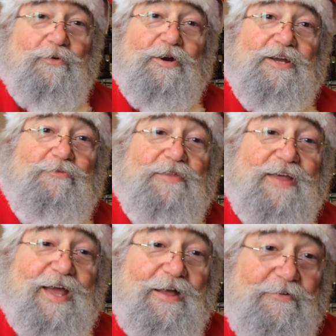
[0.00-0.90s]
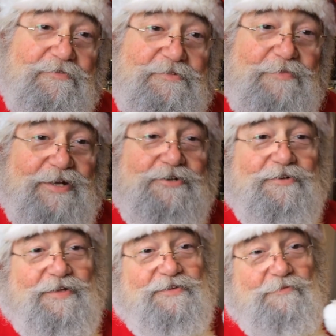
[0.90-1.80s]
working with the elves to make
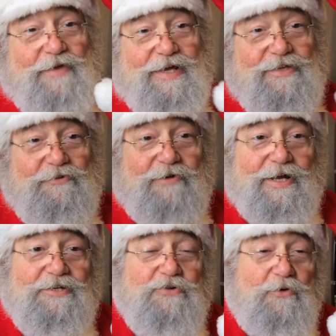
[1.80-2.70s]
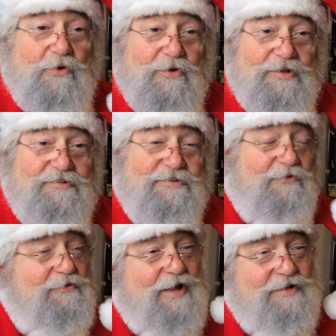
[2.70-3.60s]
sure that they're making the right toys,
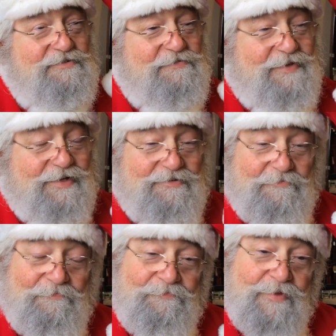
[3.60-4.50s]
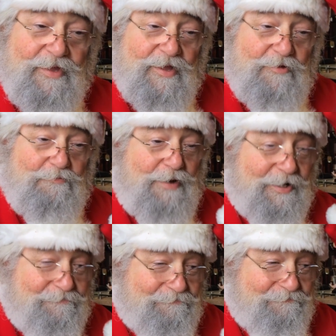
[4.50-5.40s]
all kinds of things.
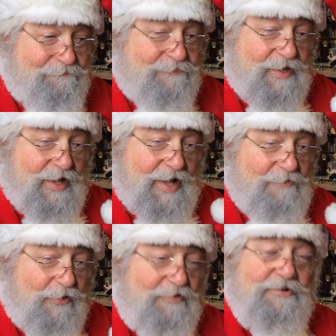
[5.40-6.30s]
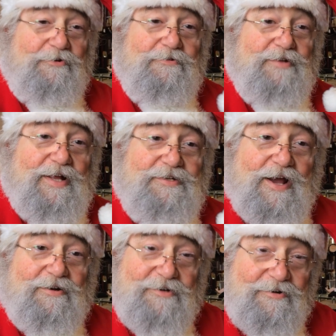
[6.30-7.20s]
But I'm also a
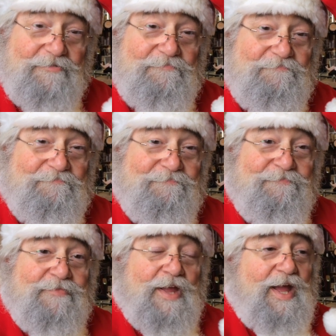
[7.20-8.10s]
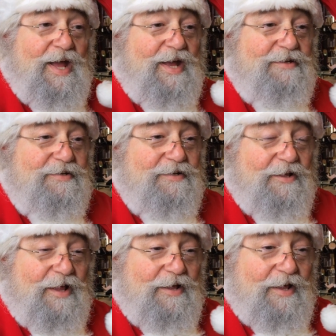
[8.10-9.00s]
doctor, and
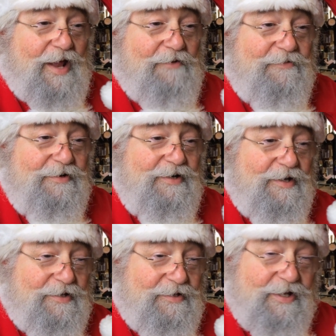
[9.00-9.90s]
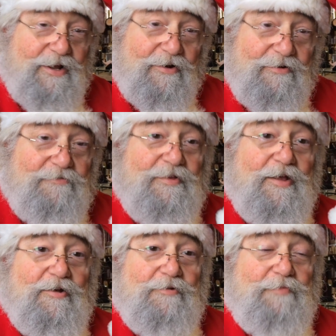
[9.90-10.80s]
every year
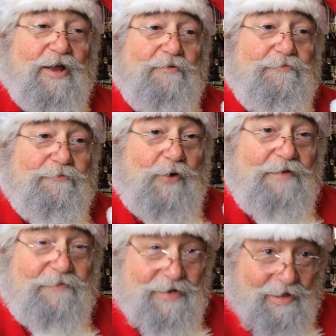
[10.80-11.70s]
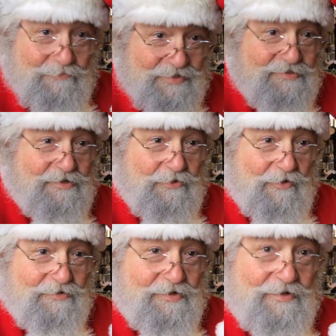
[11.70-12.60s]
my wife and I, Mrs.
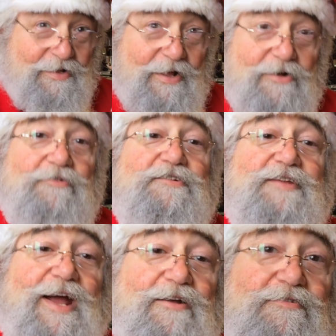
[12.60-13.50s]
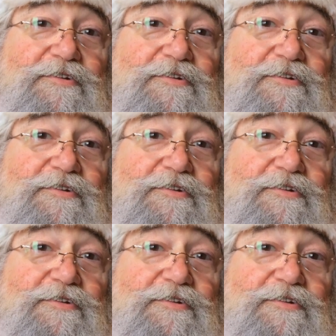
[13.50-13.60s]
Claus, goes down